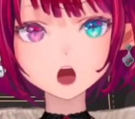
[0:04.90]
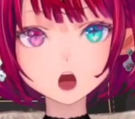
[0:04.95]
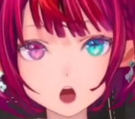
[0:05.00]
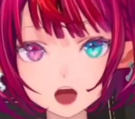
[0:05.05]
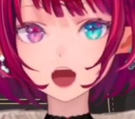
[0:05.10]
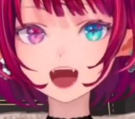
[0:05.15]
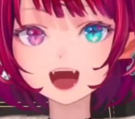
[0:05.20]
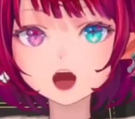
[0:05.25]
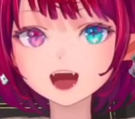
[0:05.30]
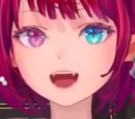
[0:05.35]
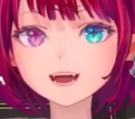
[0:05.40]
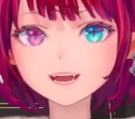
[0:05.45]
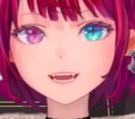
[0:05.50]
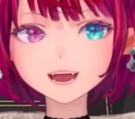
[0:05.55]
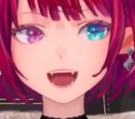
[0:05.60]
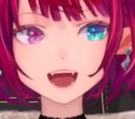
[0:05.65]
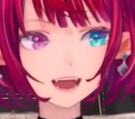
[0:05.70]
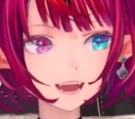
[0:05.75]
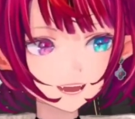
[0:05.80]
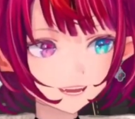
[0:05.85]
Bob
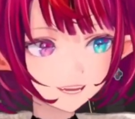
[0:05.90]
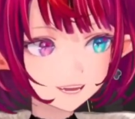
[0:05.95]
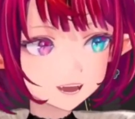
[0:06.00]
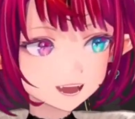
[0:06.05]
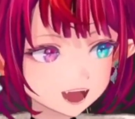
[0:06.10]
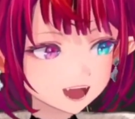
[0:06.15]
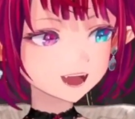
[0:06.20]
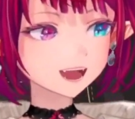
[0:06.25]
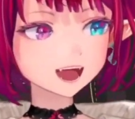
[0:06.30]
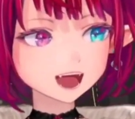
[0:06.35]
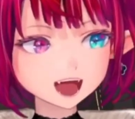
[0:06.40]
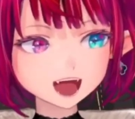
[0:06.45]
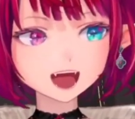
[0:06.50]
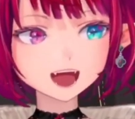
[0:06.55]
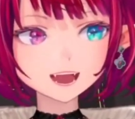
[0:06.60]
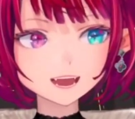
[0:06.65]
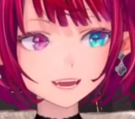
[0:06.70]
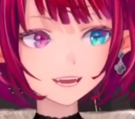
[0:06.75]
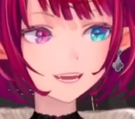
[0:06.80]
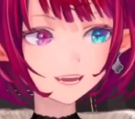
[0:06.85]
Riss with
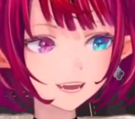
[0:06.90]
hat.